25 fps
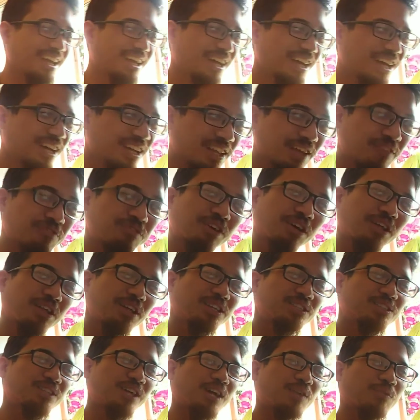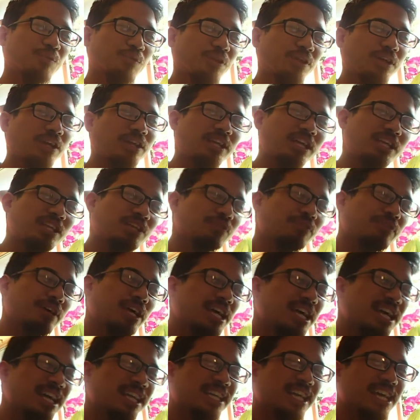Naphtali is not really
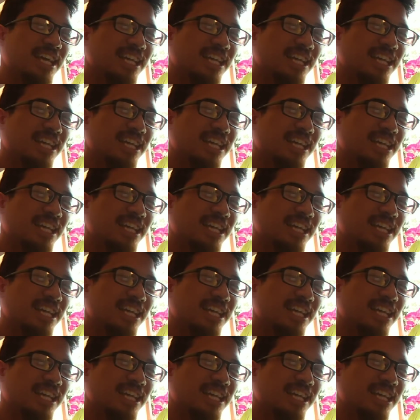an